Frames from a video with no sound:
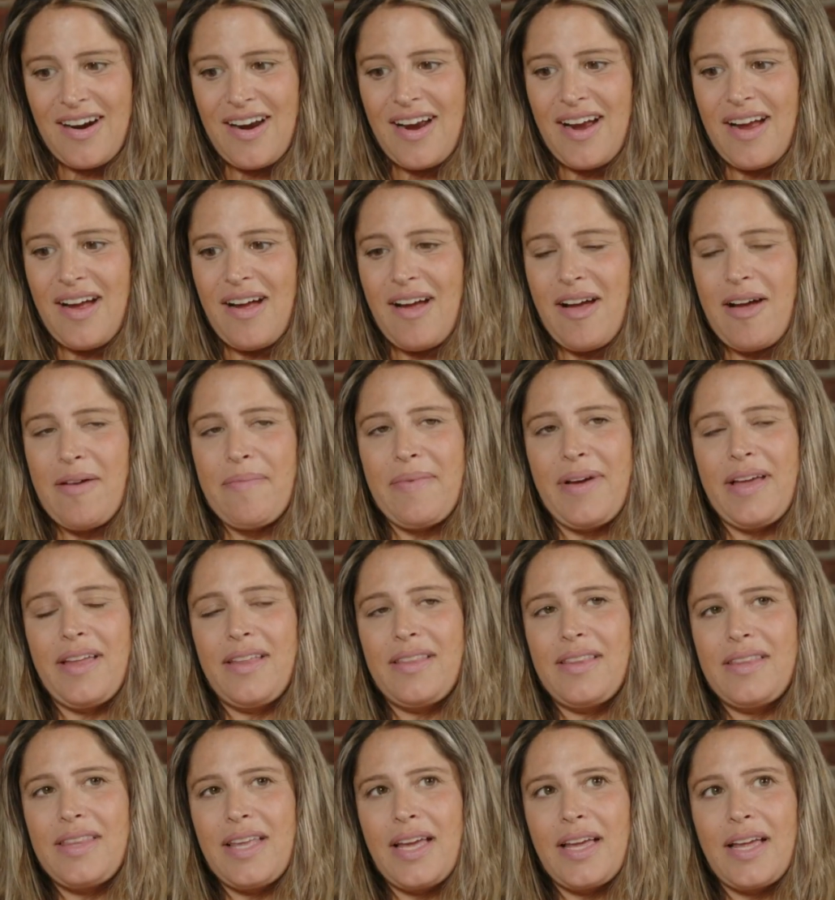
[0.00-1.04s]

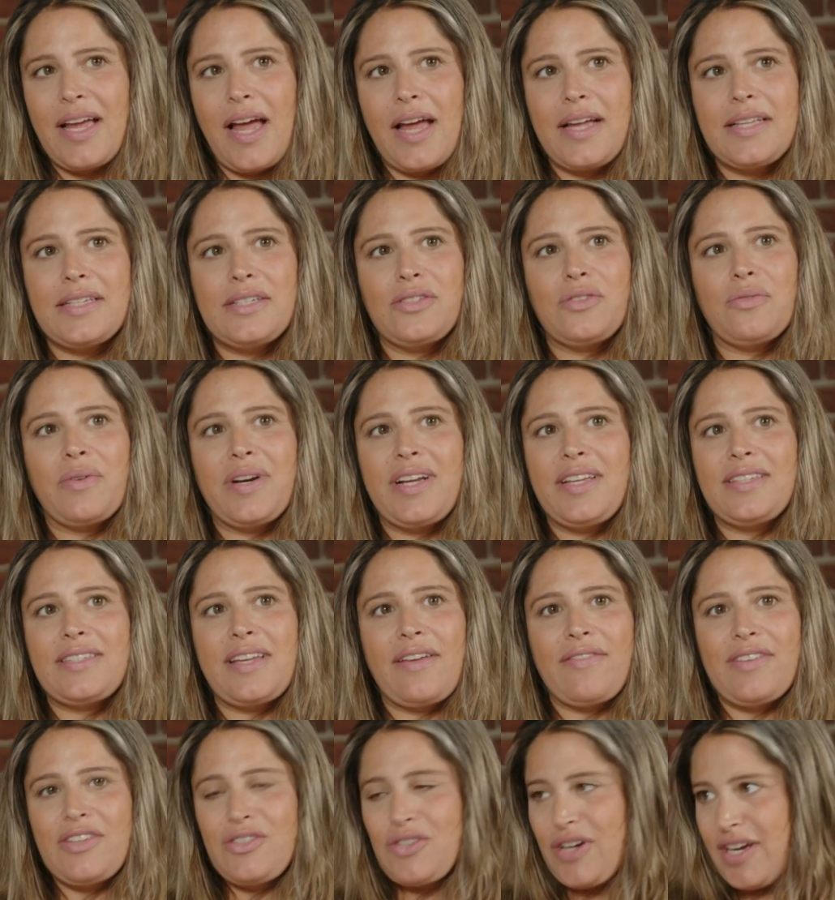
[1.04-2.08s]
I think I did
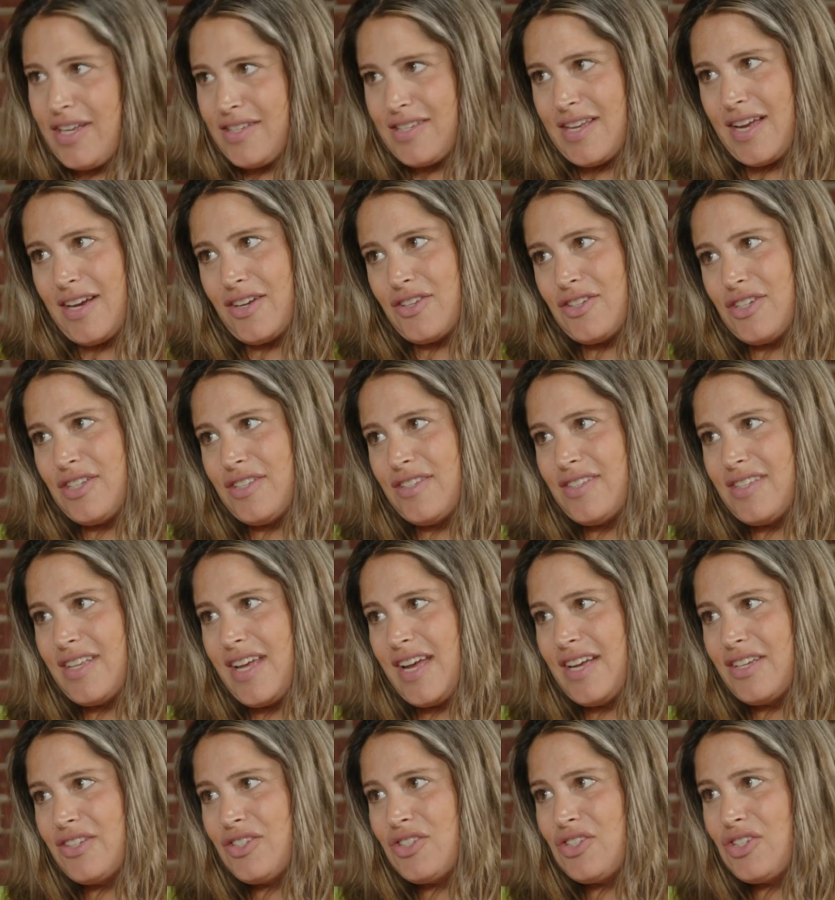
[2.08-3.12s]
27 transactions
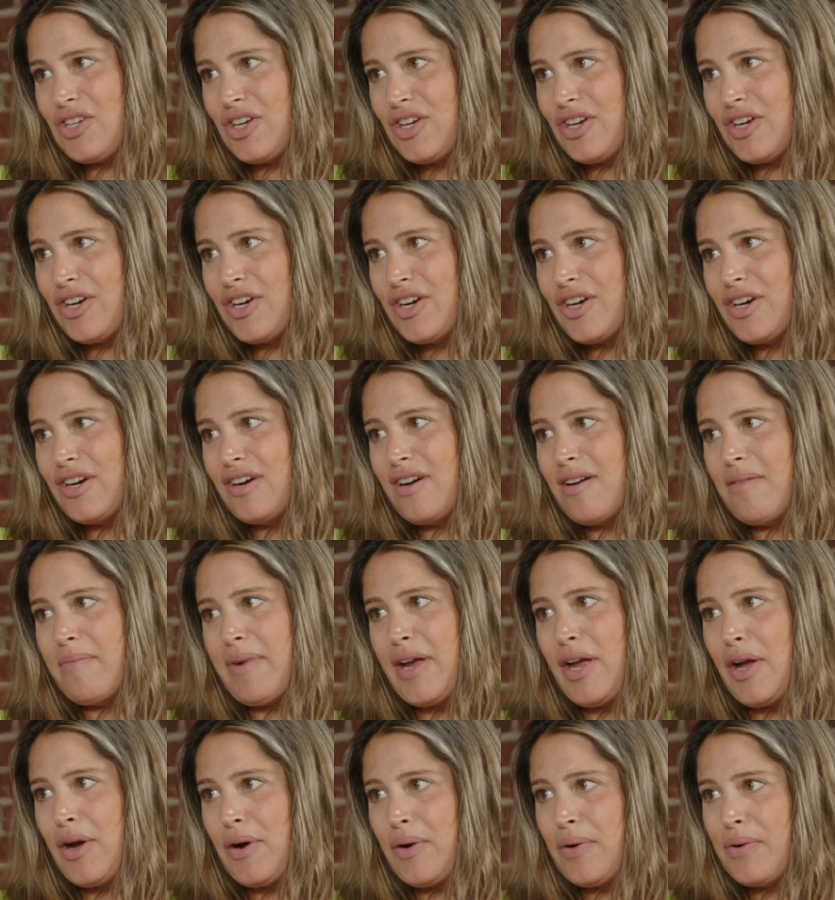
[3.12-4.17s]
last year on
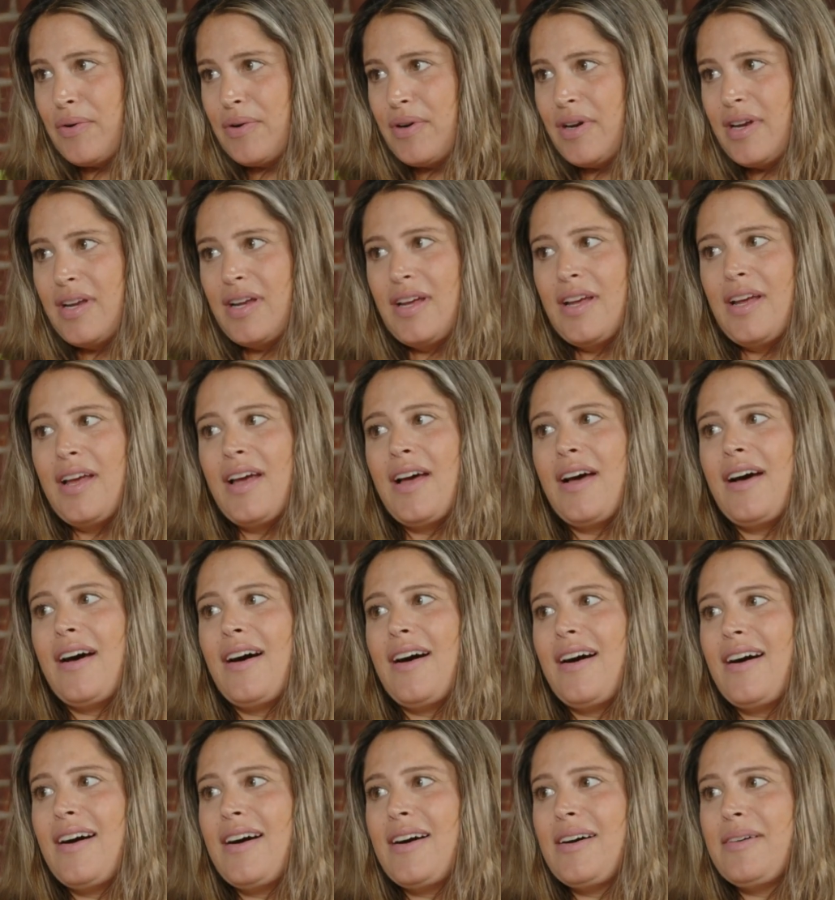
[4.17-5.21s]
my own.
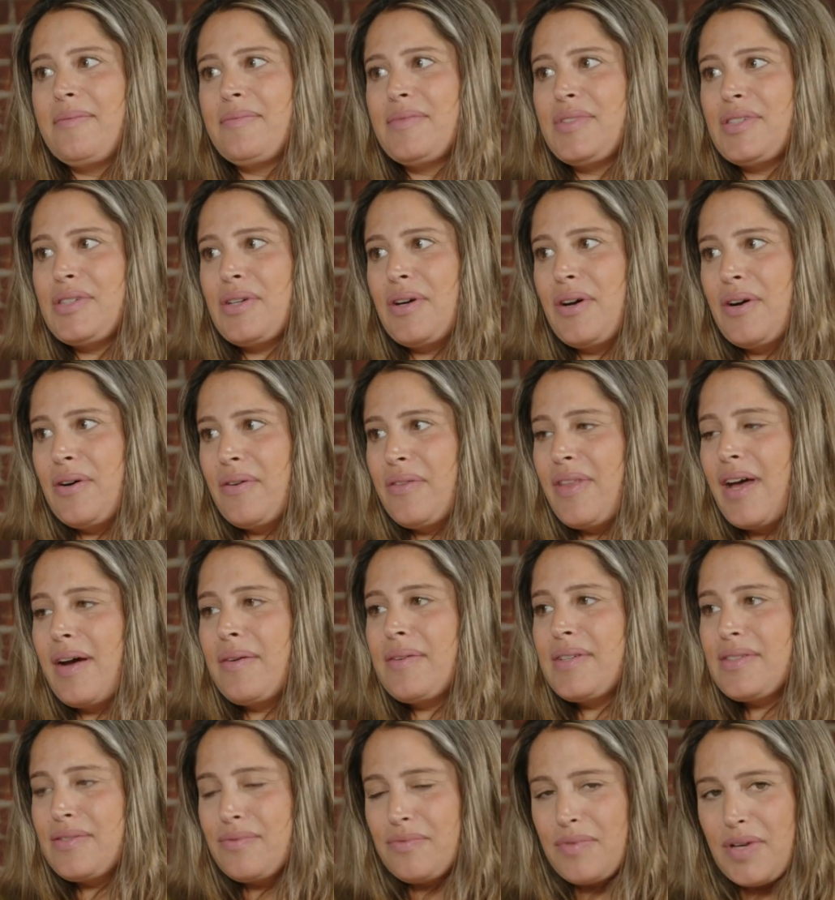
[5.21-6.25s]
So that
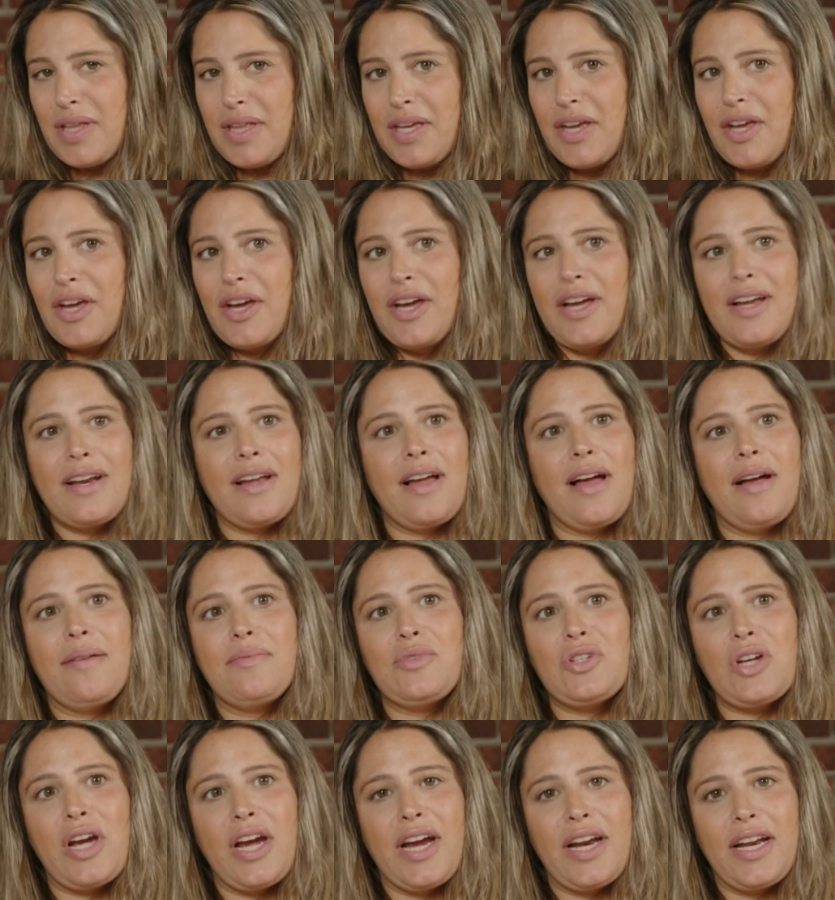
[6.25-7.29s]
was really good. I'm
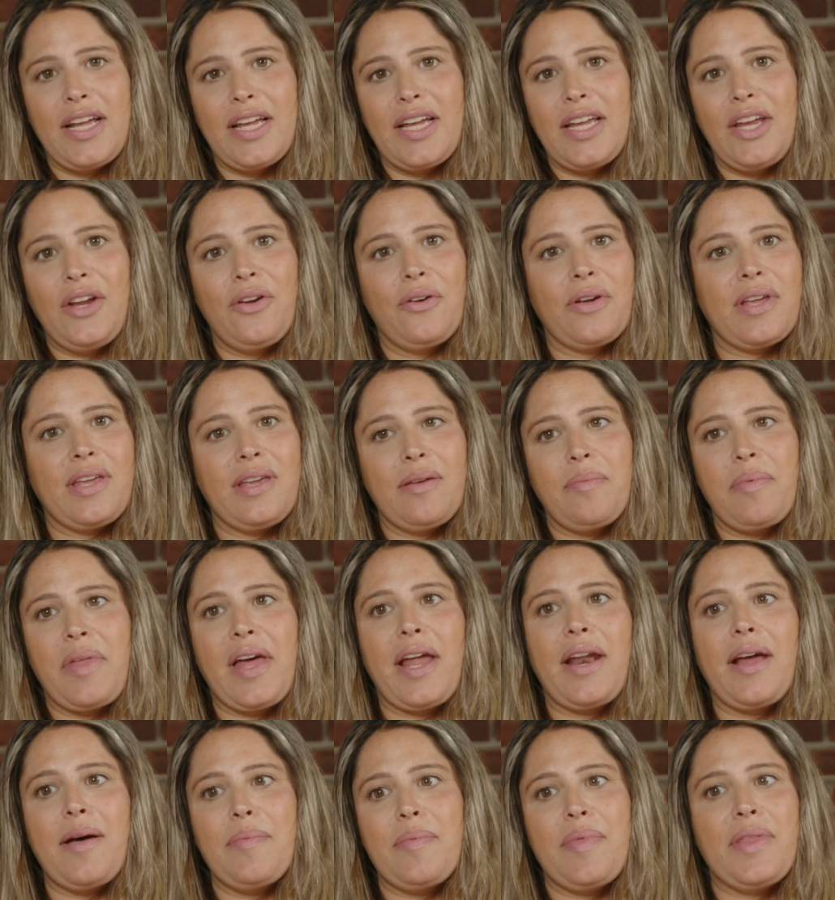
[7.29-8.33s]
trying to, keep
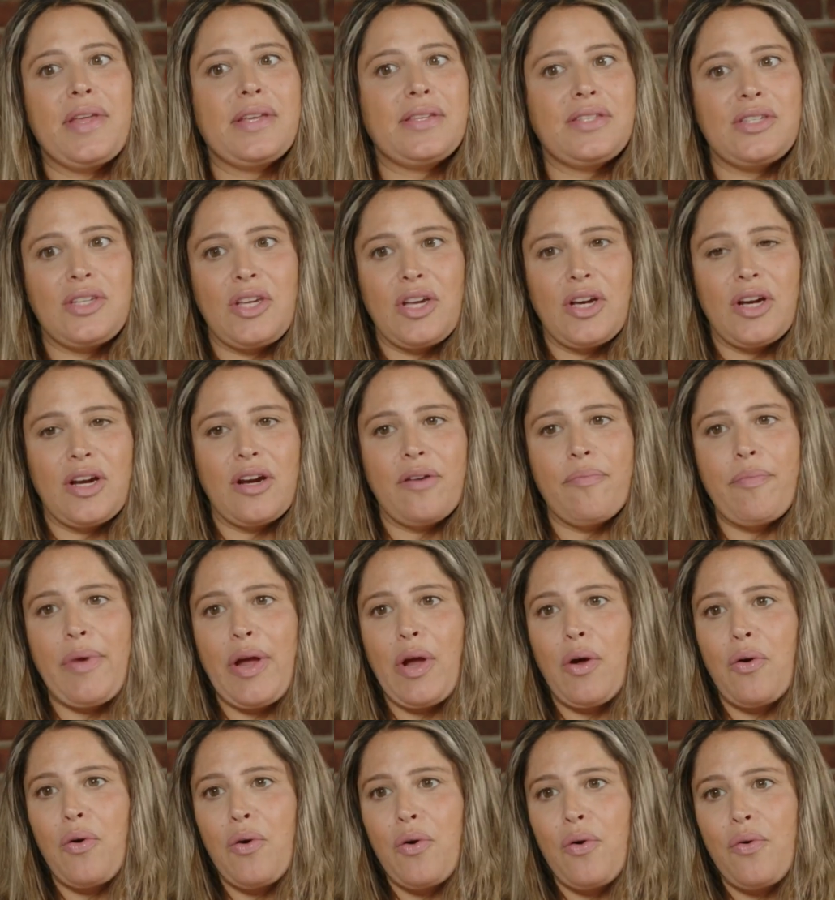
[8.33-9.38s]
that up this year. My
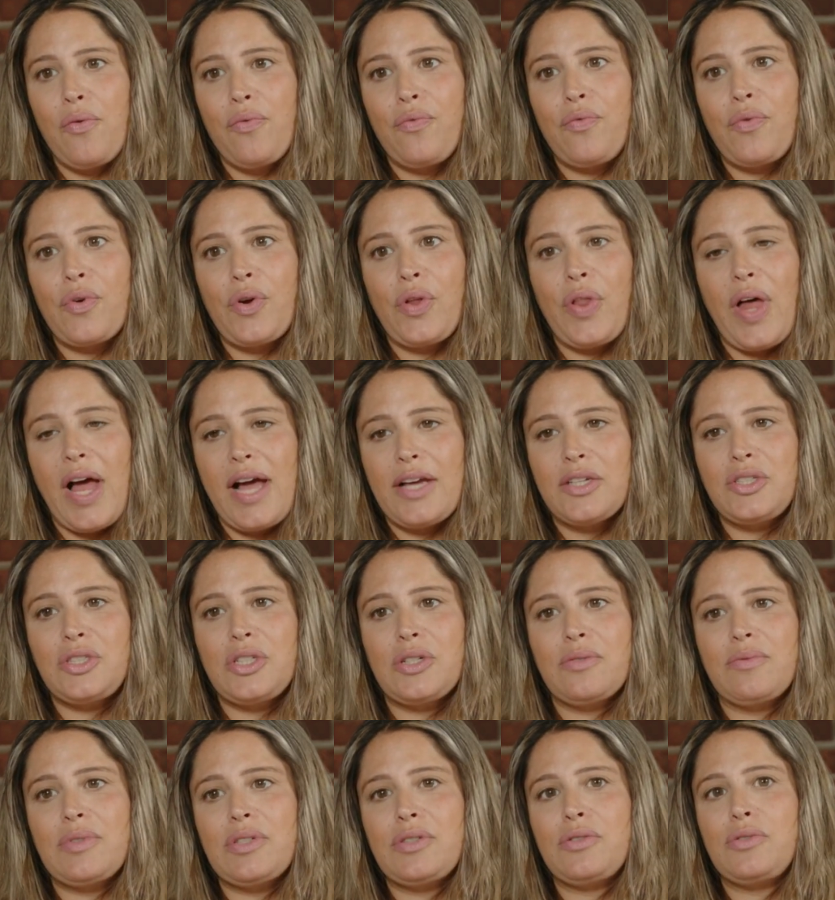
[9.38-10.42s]
goal for last
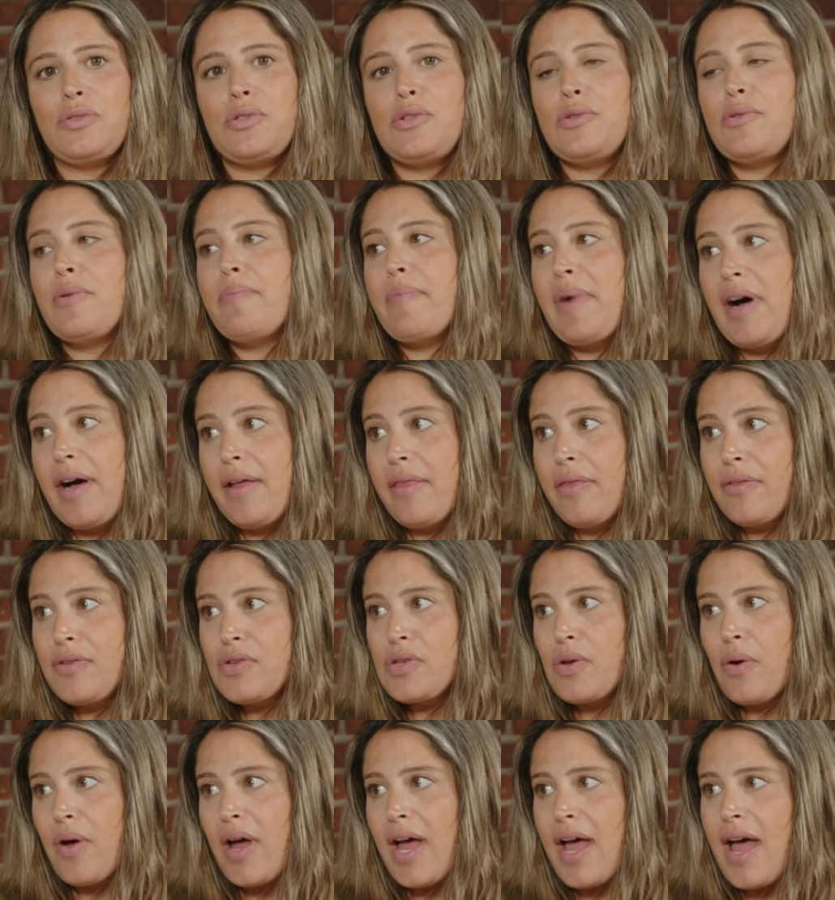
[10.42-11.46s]
year was two a month.
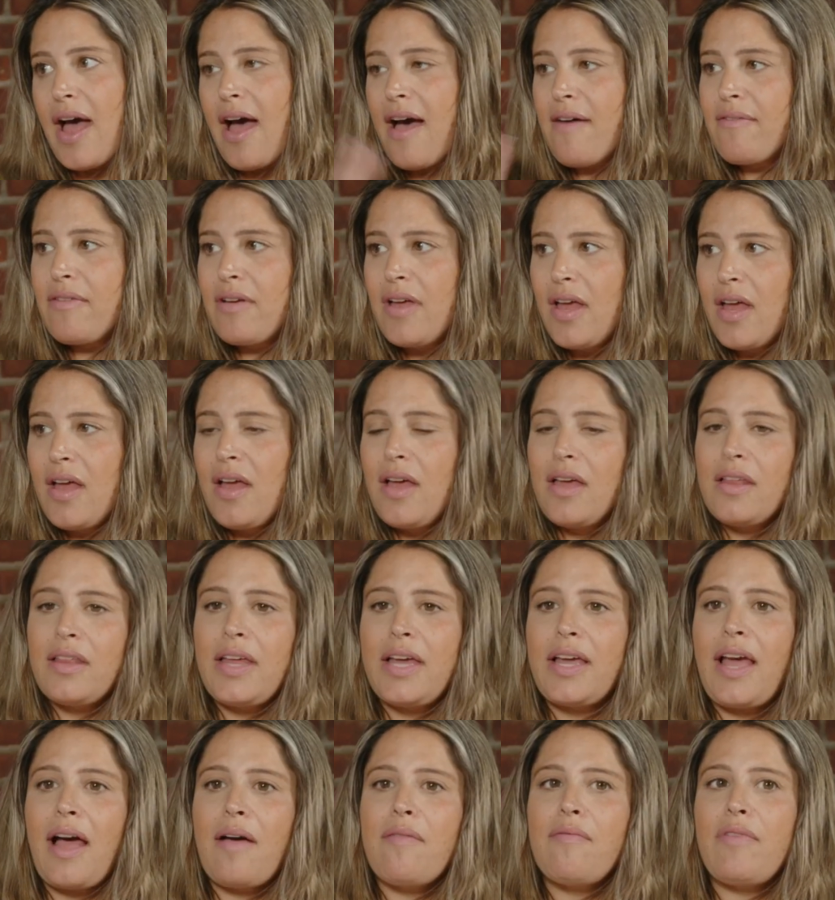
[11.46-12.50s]
So I have
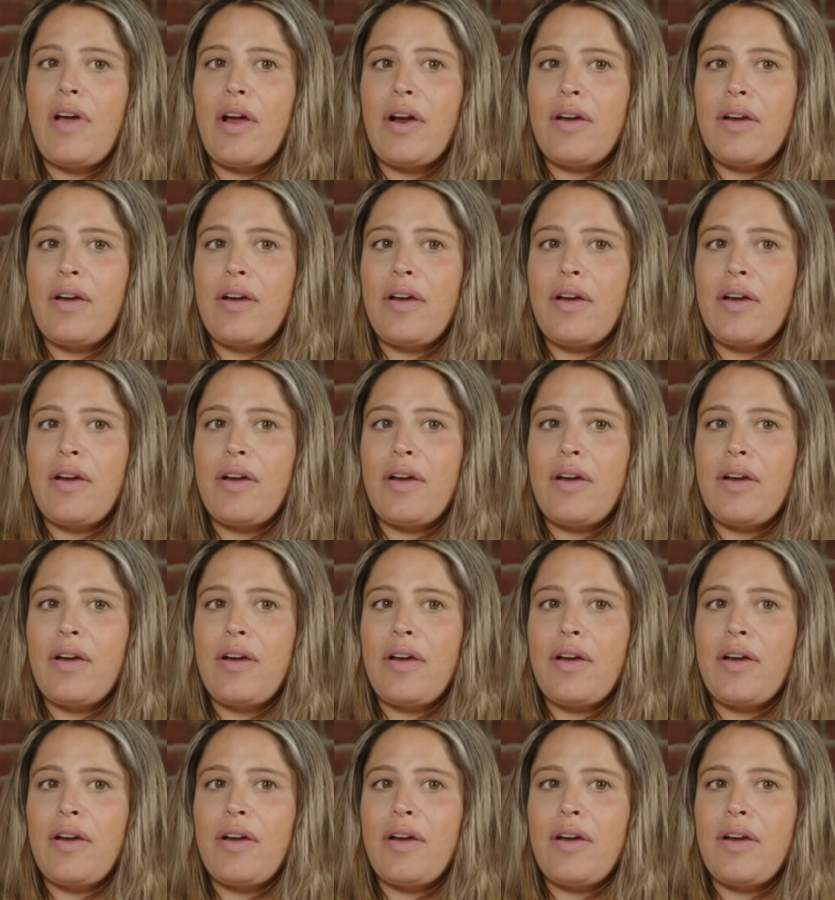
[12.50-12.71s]
I'm very